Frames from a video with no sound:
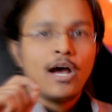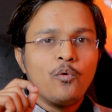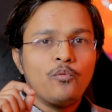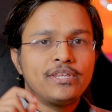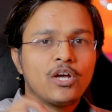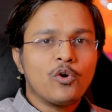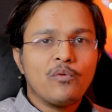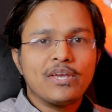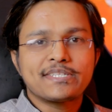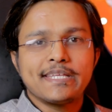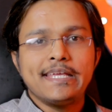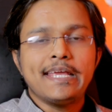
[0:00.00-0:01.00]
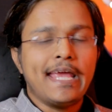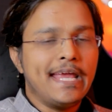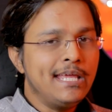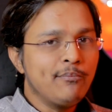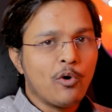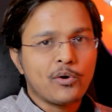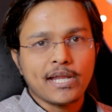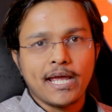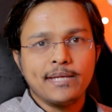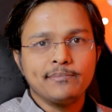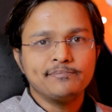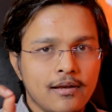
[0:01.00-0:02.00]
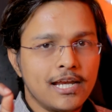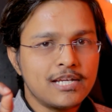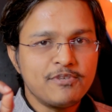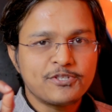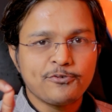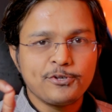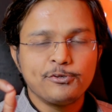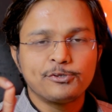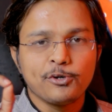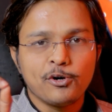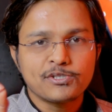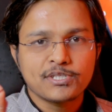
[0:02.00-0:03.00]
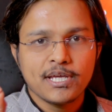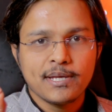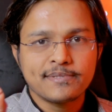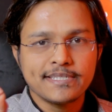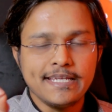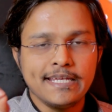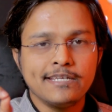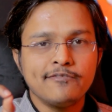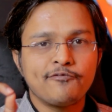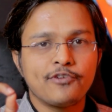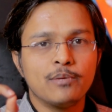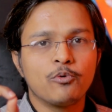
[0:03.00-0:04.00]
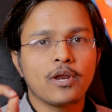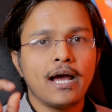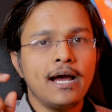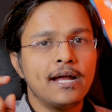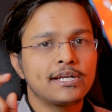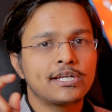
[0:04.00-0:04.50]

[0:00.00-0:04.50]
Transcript: Now, without wasting any more time, let me show you those steps in Filmora